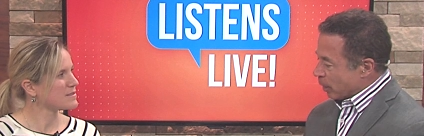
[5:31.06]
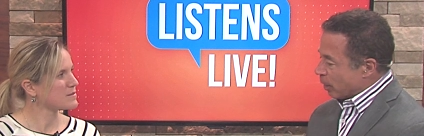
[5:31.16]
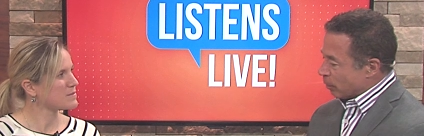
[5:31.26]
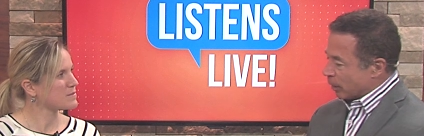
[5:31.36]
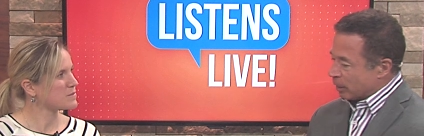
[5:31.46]
Speaker 1: we can
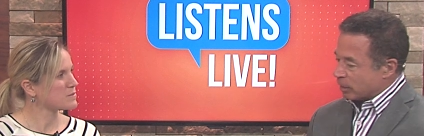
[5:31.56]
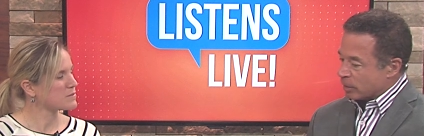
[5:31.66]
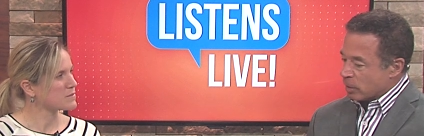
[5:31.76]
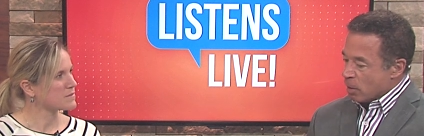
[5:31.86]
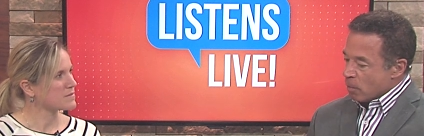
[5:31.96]
all relate to this.
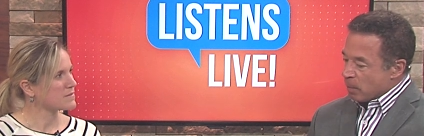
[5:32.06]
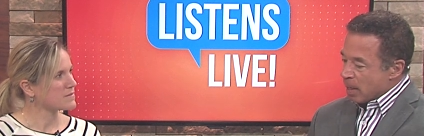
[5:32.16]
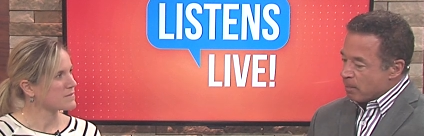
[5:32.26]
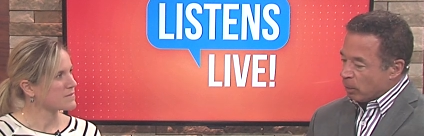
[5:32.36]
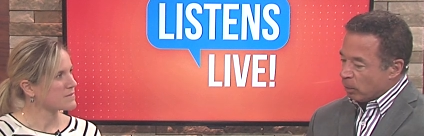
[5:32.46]

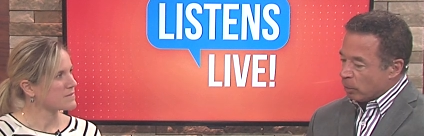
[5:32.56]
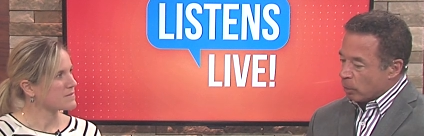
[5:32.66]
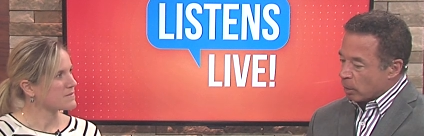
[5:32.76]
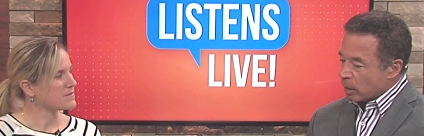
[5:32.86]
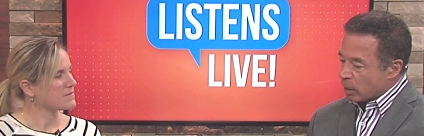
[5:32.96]
People who
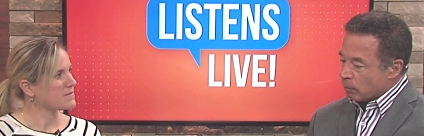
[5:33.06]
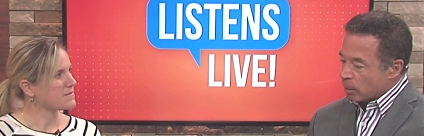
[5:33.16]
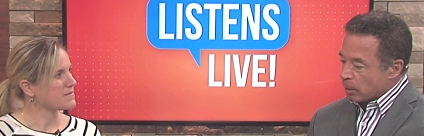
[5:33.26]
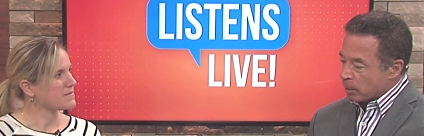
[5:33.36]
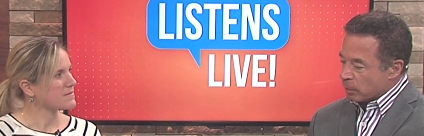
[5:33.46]
are
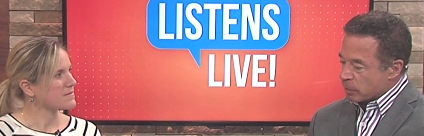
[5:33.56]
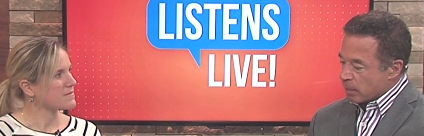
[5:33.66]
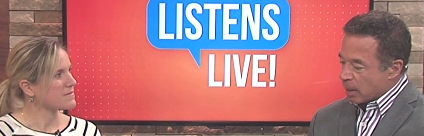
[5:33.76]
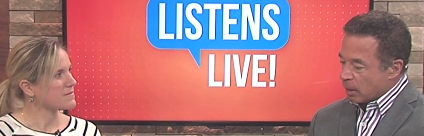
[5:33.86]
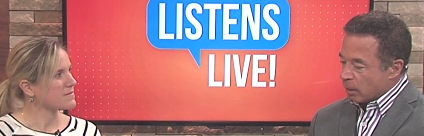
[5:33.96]
uncomfortable with their
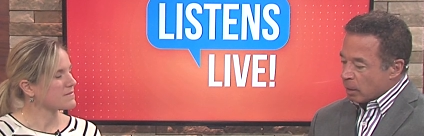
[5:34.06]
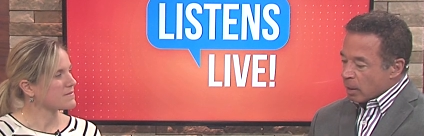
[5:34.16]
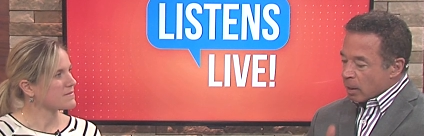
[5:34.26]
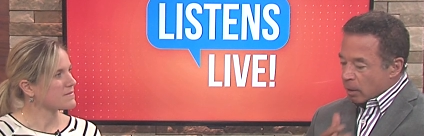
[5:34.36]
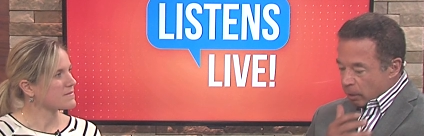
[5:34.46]
smile
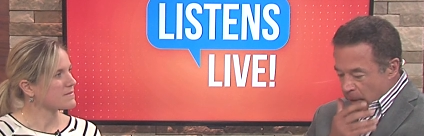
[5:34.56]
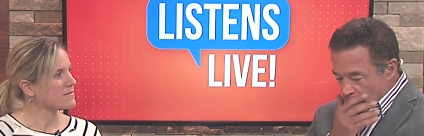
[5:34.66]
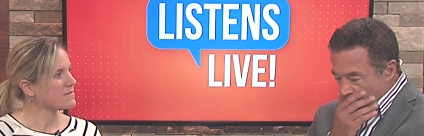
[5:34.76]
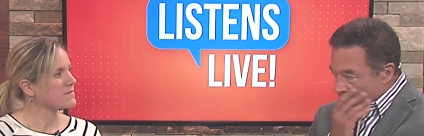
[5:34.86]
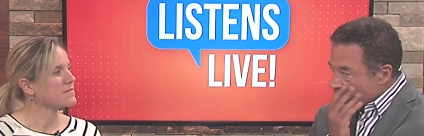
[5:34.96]
are, are
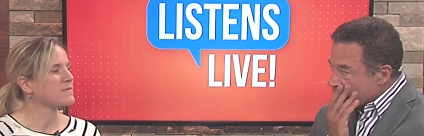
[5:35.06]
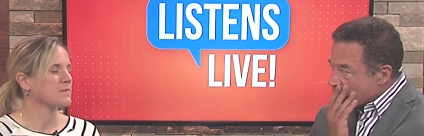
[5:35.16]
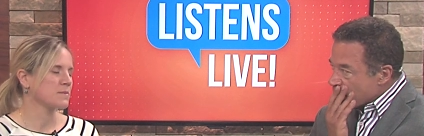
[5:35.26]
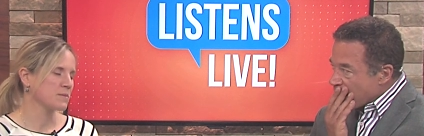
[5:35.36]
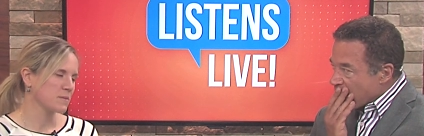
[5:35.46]
covering their
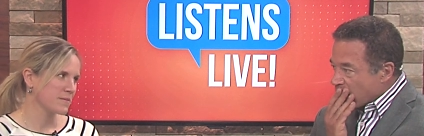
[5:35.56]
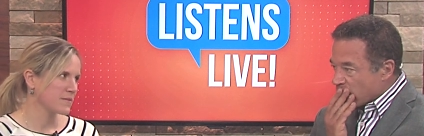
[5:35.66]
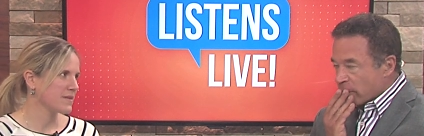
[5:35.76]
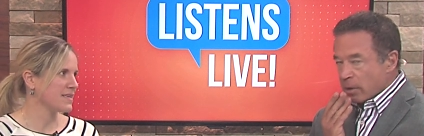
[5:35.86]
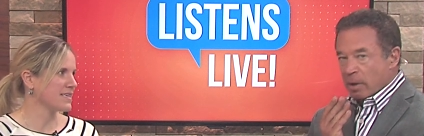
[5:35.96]
mouth.
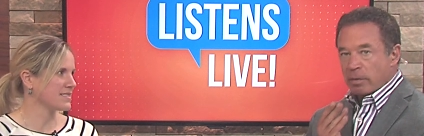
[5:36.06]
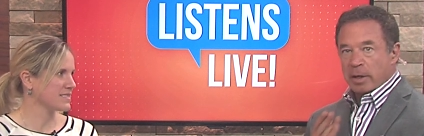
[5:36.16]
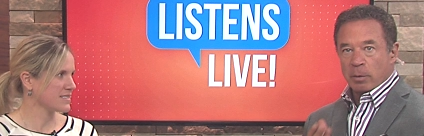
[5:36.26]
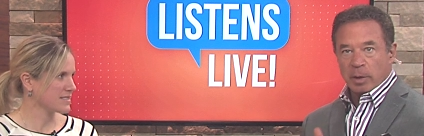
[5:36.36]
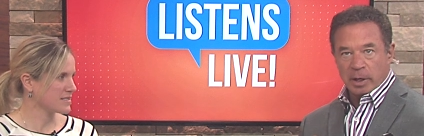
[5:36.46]
Yes. They
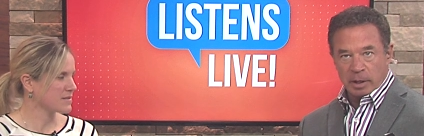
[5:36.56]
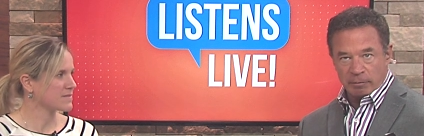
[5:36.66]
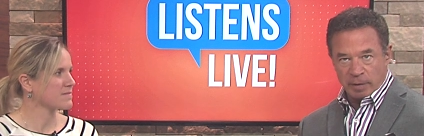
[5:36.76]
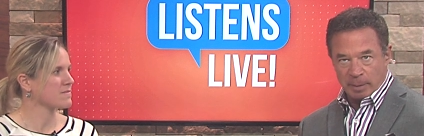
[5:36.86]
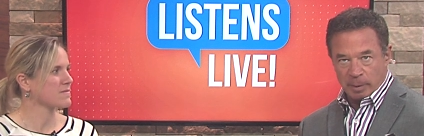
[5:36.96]
don't want to get in
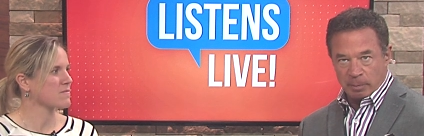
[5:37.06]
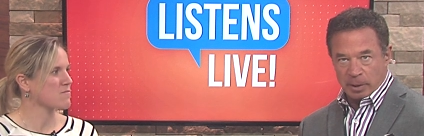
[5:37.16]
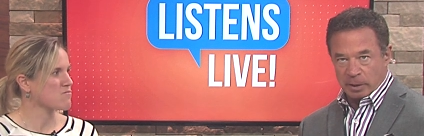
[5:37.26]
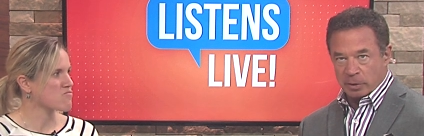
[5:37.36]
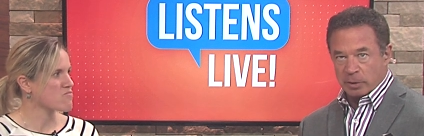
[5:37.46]
family
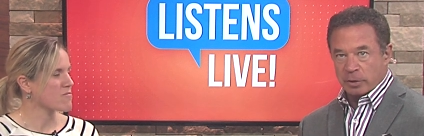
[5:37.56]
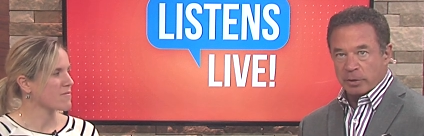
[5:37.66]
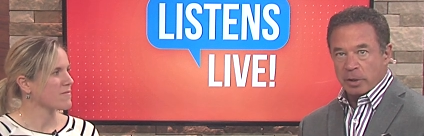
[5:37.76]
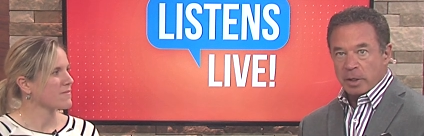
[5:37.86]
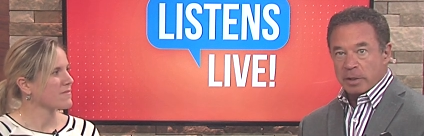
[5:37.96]
pictures.
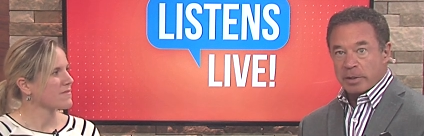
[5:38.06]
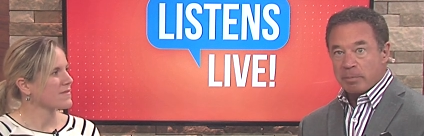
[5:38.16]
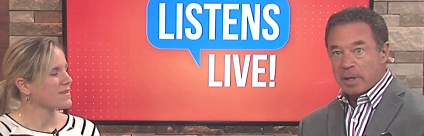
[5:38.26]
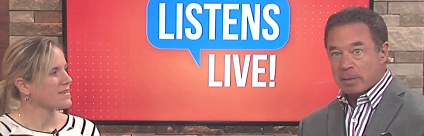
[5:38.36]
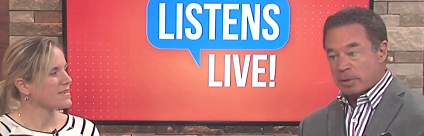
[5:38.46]

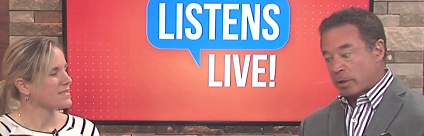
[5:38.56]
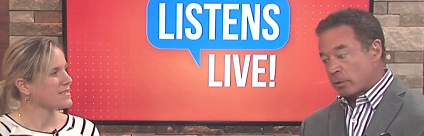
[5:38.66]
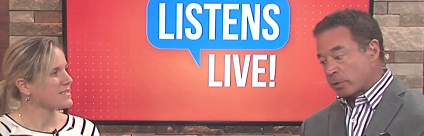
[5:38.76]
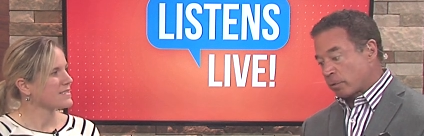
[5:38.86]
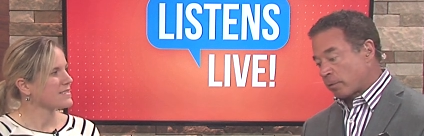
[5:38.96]
Sometimes it
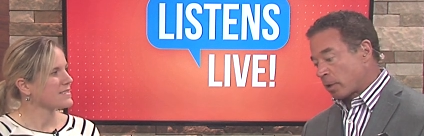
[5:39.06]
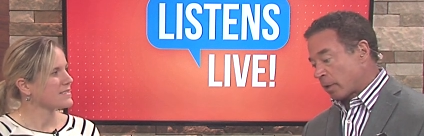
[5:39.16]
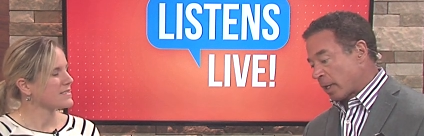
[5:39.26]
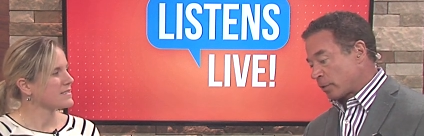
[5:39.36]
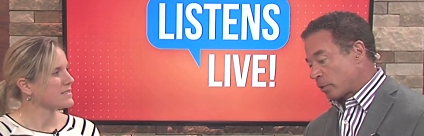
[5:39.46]
goes so far
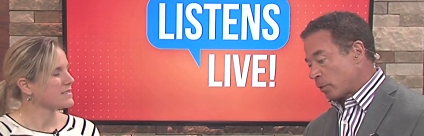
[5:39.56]
as